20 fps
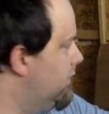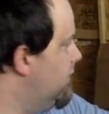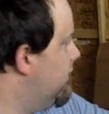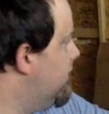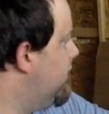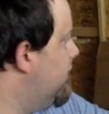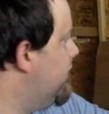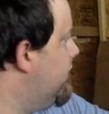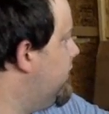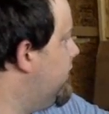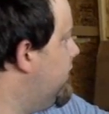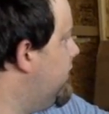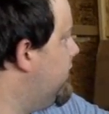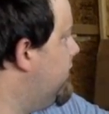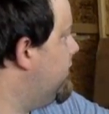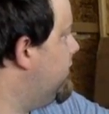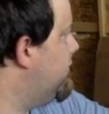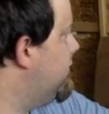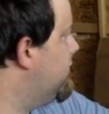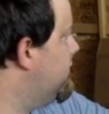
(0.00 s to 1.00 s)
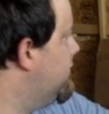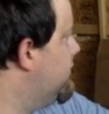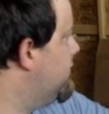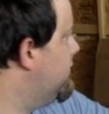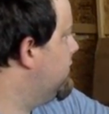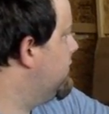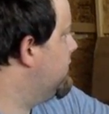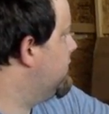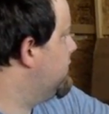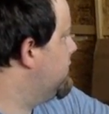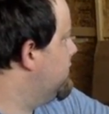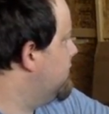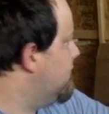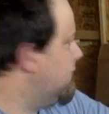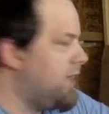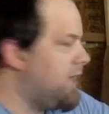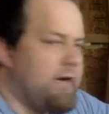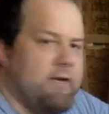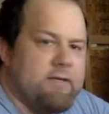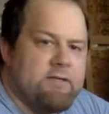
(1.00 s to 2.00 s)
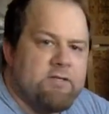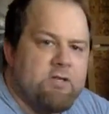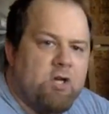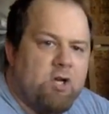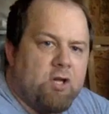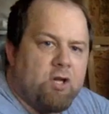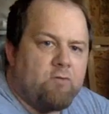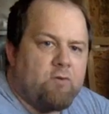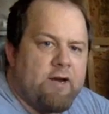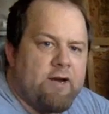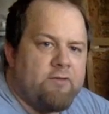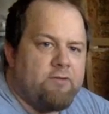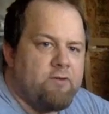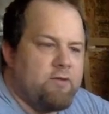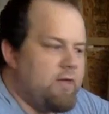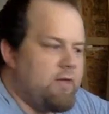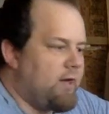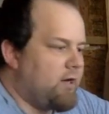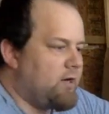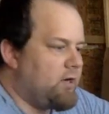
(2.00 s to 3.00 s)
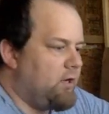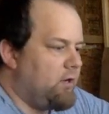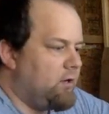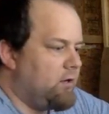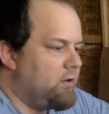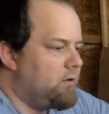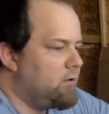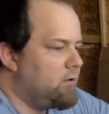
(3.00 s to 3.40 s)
And then kind of sawed right through that color.